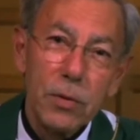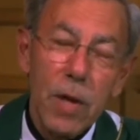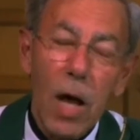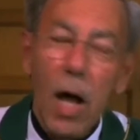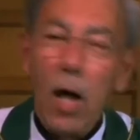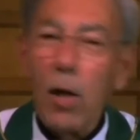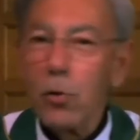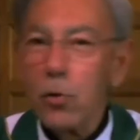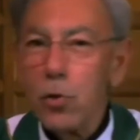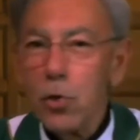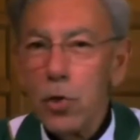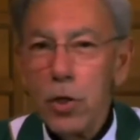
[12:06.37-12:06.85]

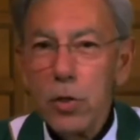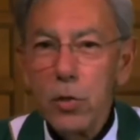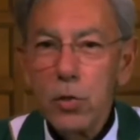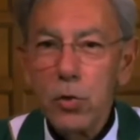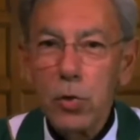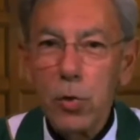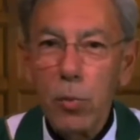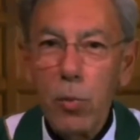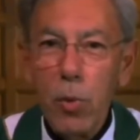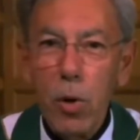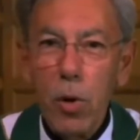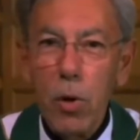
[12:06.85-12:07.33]
I'll change
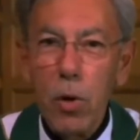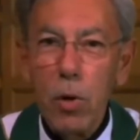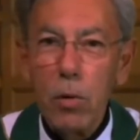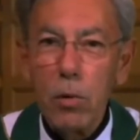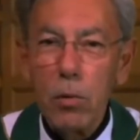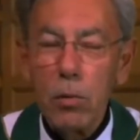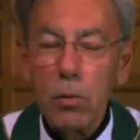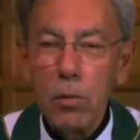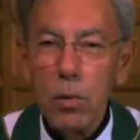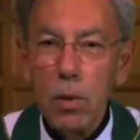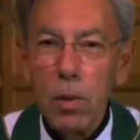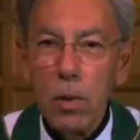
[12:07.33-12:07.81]
tomorrow.
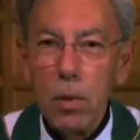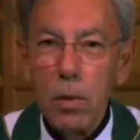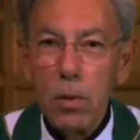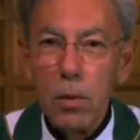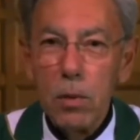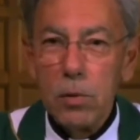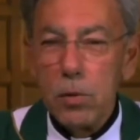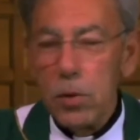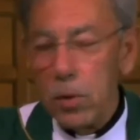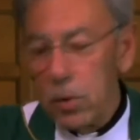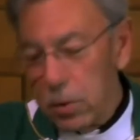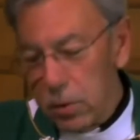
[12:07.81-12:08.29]

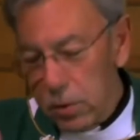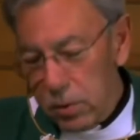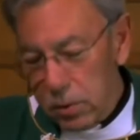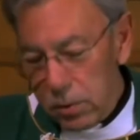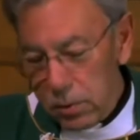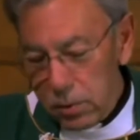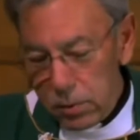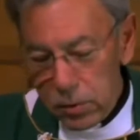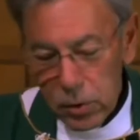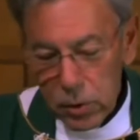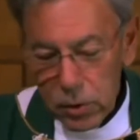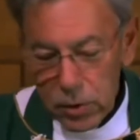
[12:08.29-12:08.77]
Just
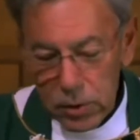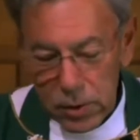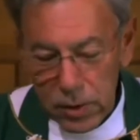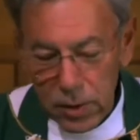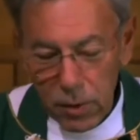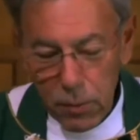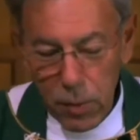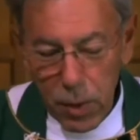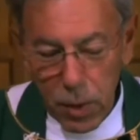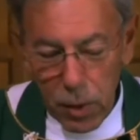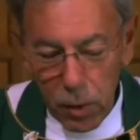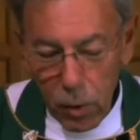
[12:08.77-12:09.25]
leave
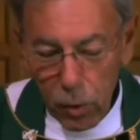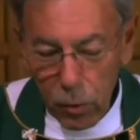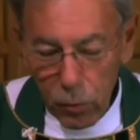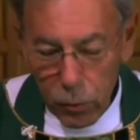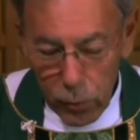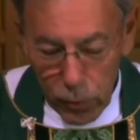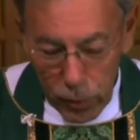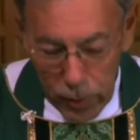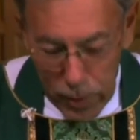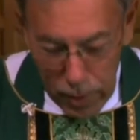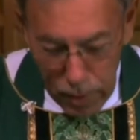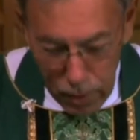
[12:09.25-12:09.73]
me alone
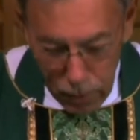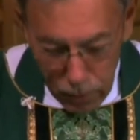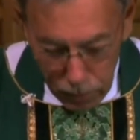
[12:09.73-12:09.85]
for now.